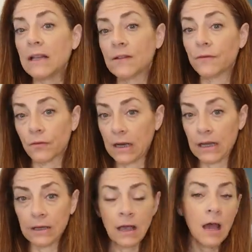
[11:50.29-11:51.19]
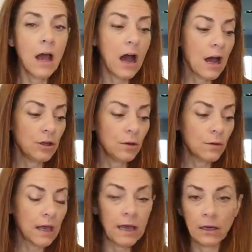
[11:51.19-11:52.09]
It's free. Uh, you
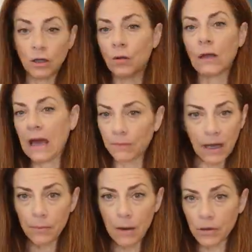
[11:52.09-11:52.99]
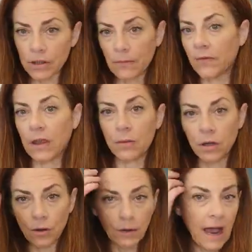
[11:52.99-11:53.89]
can you can pay a membership fee,
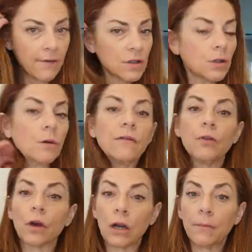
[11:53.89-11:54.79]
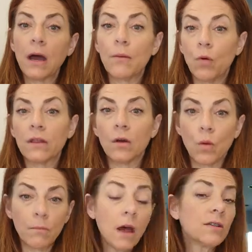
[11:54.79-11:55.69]
but you don't have to if you're going to buy more than
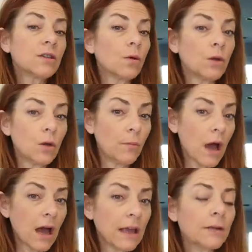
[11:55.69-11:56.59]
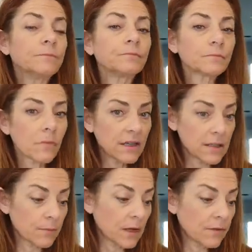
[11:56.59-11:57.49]
one month. So when you buy
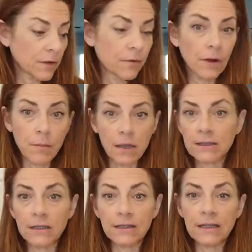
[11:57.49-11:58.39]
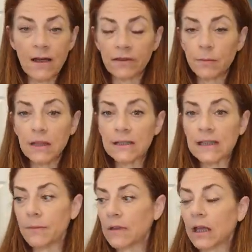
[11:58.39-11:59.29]
something for three months, it doesn't have to be the
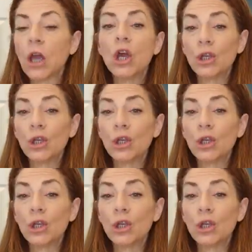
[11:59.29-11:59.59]
same thing.